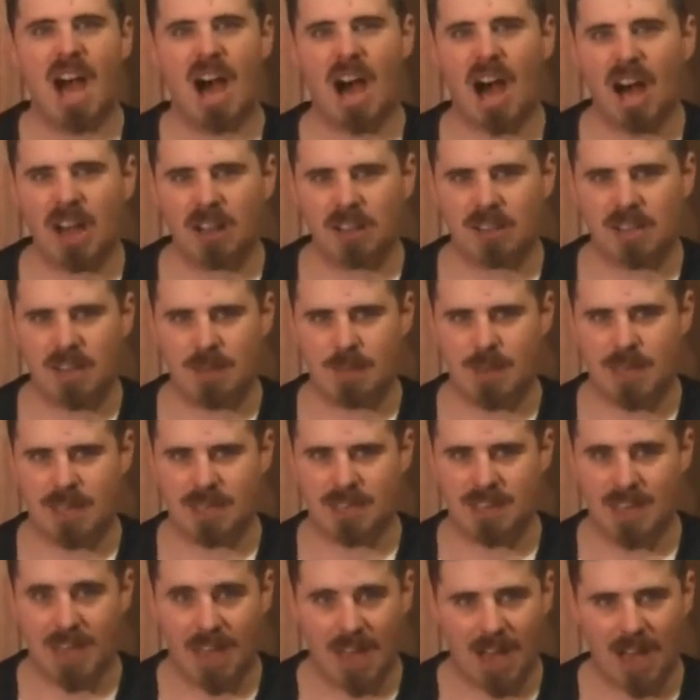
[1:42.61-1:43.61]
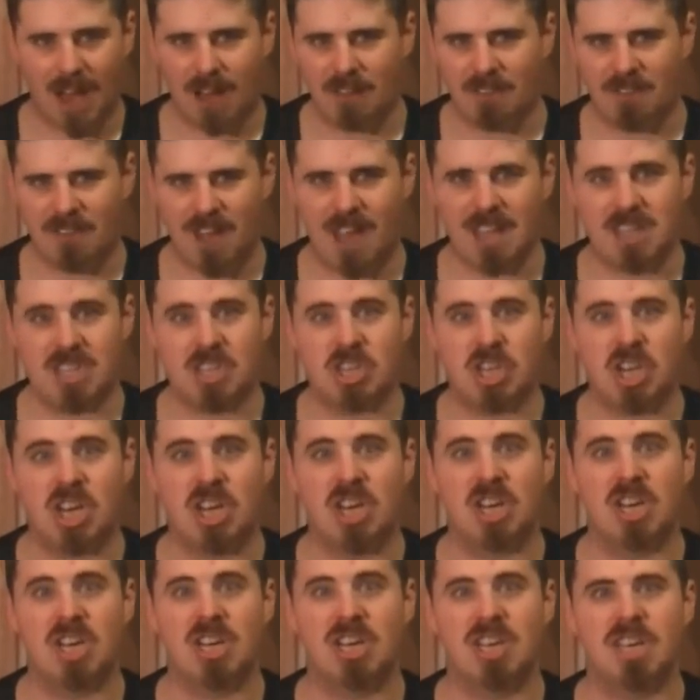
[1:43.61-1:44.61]
Ultimate
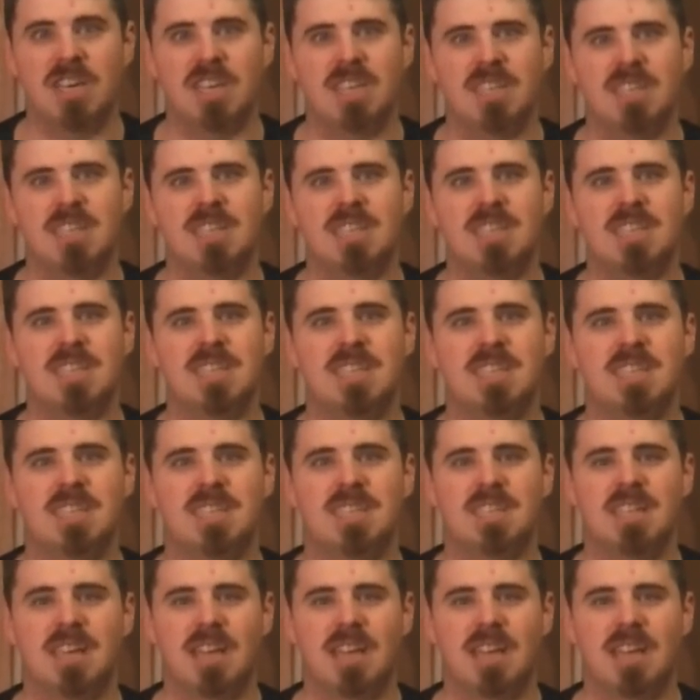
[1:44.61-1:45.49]
Avengers!